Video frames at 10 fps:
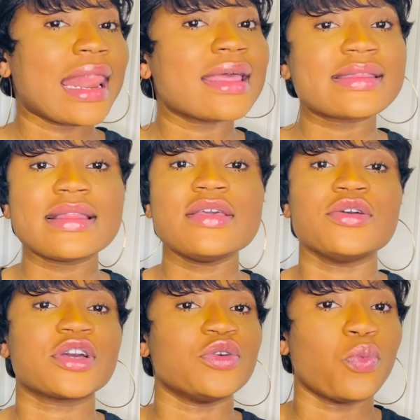lastly,
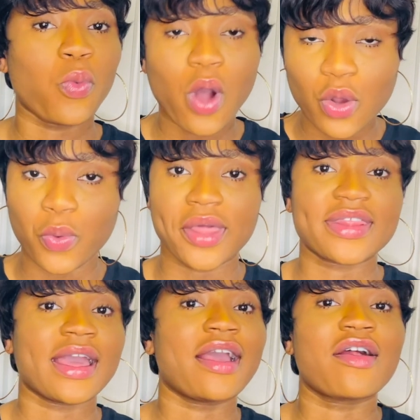you can work
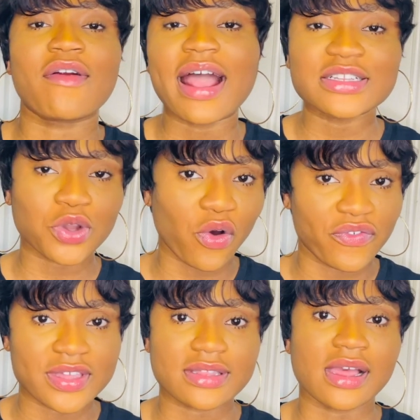with grant
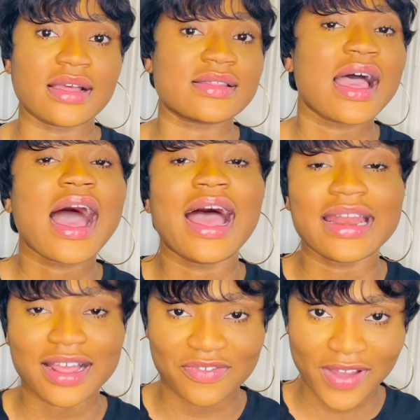officers and
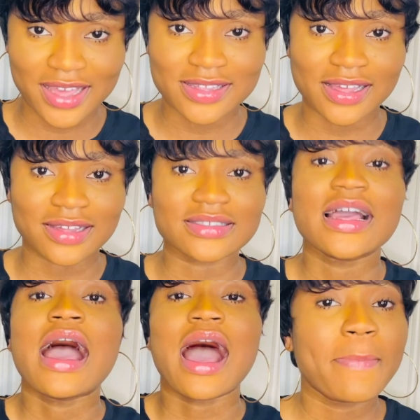advisors.
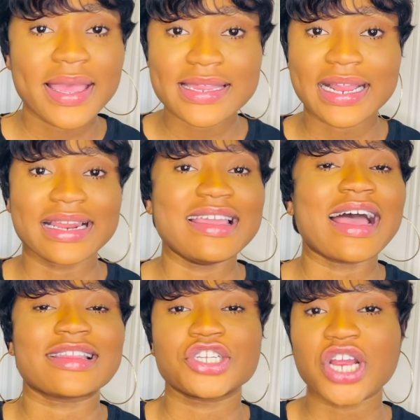Basically,
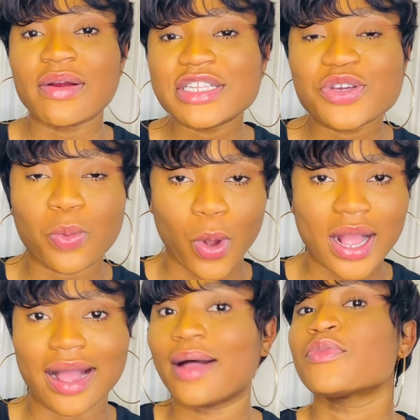as a charity
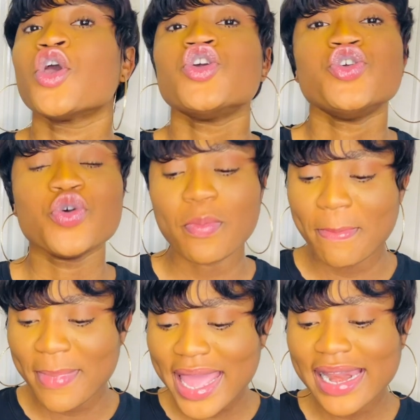worker, you
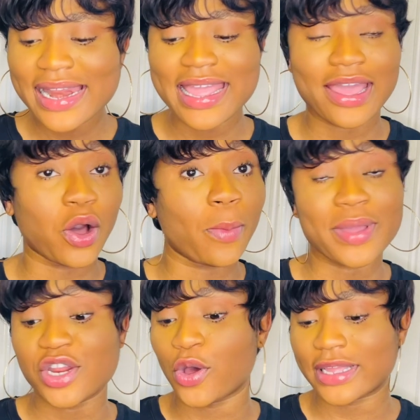mainly help
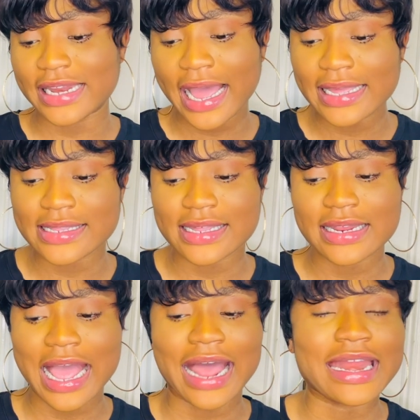in
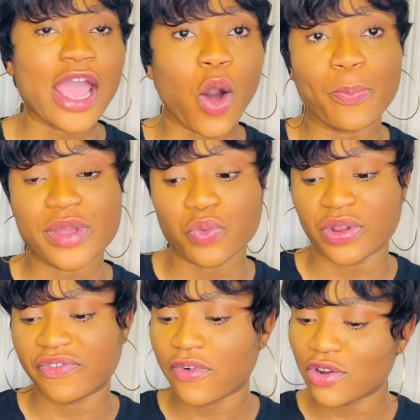organizing and helping
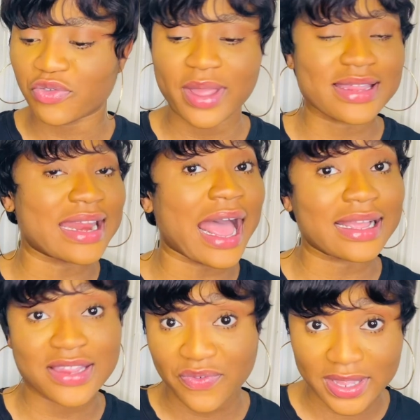with fundraising
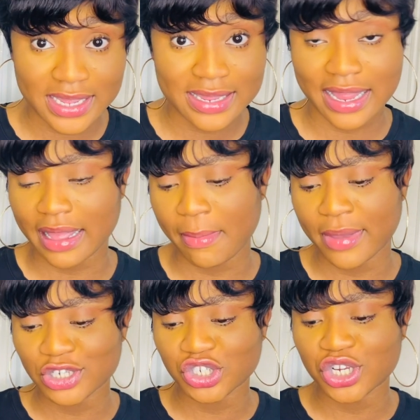activities, like I
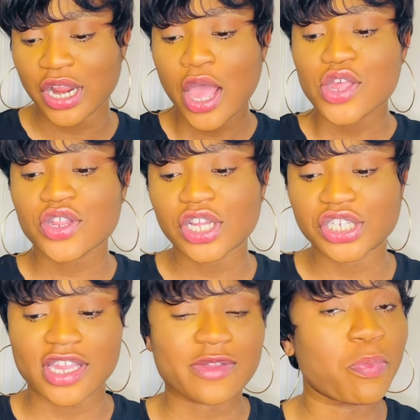mentioned, such
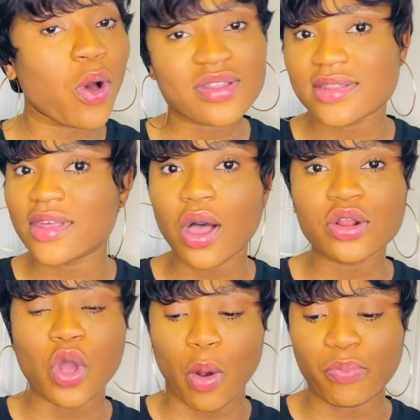as
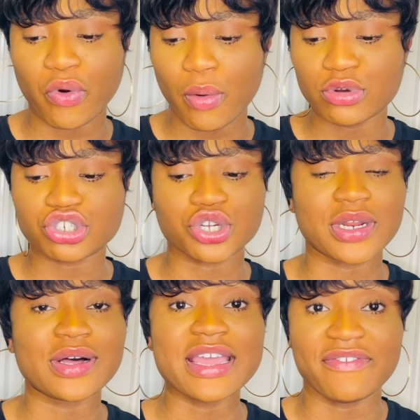sponsored or
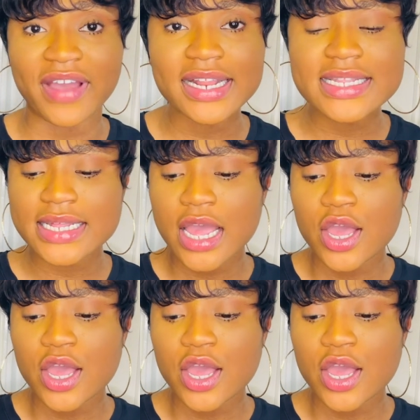promotional events.